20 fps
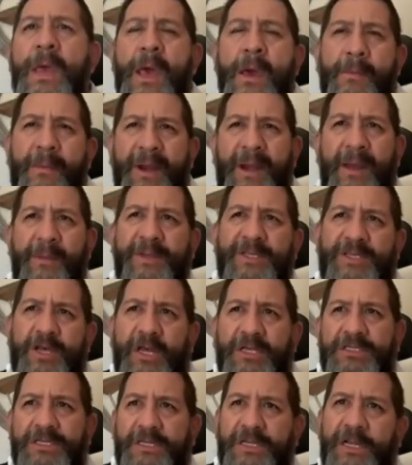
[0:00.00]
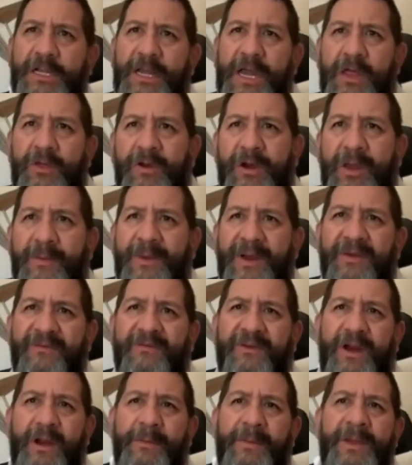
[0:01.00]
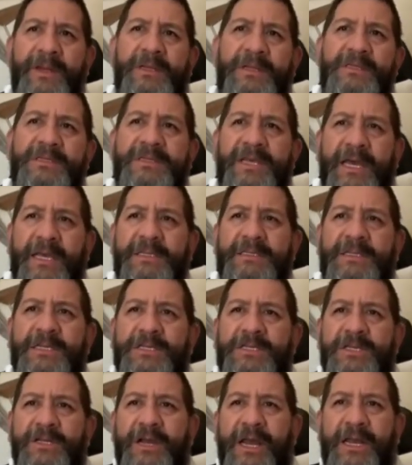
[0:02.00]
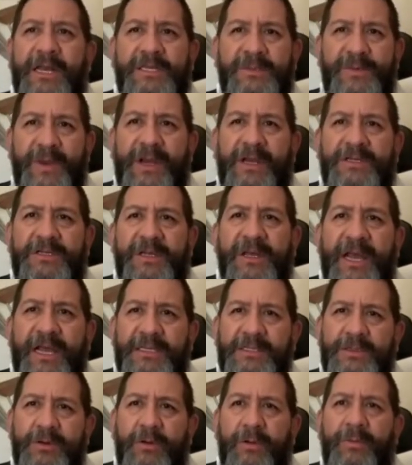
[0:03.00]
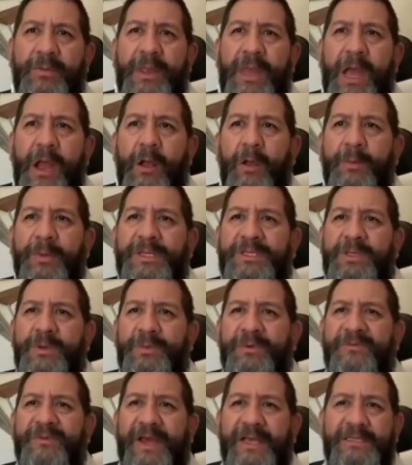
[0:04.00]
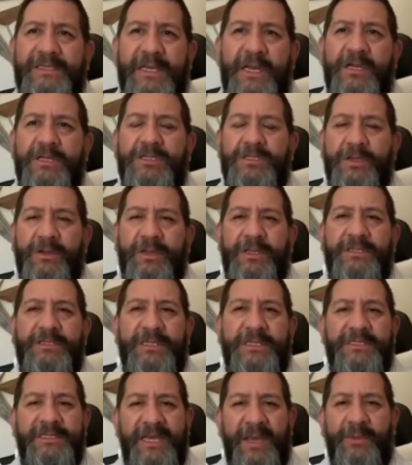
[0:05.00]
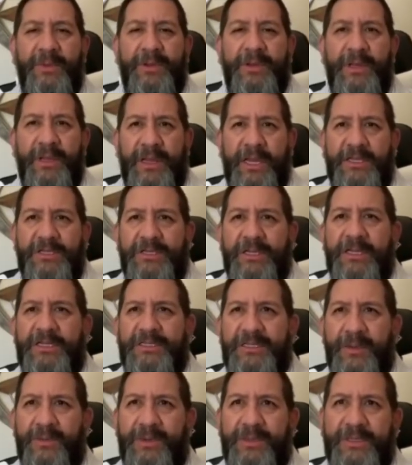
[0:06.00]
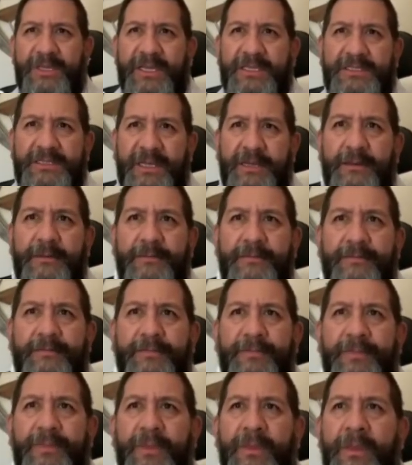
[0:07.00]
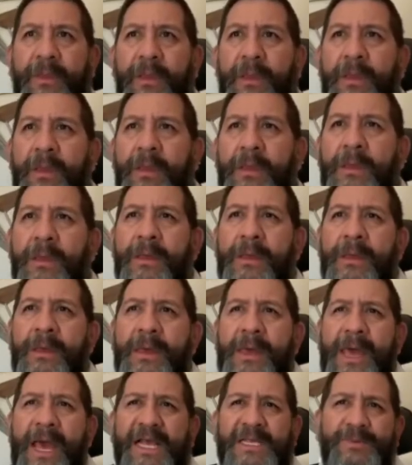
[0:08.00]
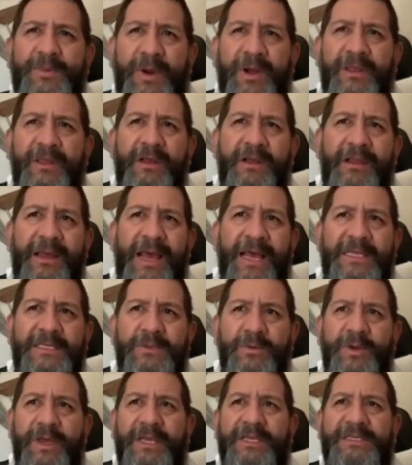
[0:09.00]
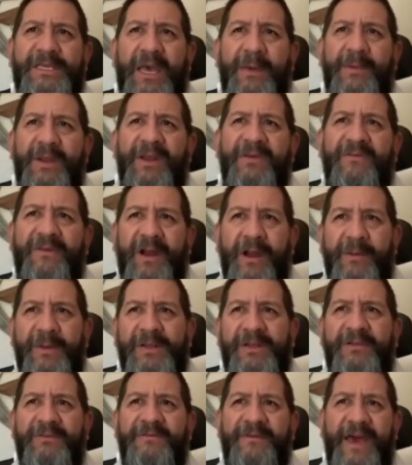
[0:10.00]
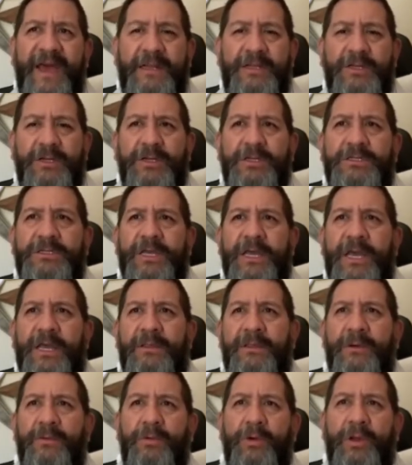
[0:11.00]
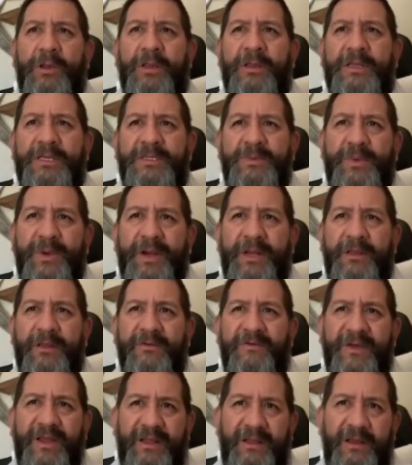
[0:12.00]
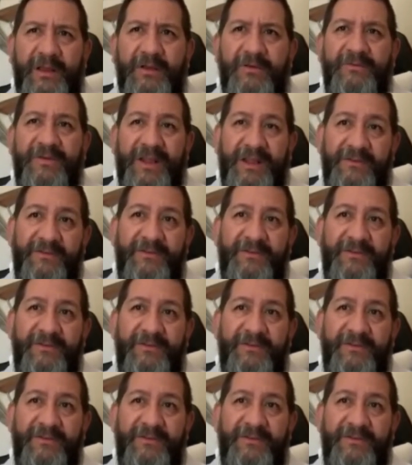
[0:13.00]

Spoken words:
My name is Oscar Delgado, and I'm an environmental science teacher at East Bakersfield High School. I will be supervising our students in sample collection and sample testing. As part of the class, we examine environmental factors and their role in the spread of valley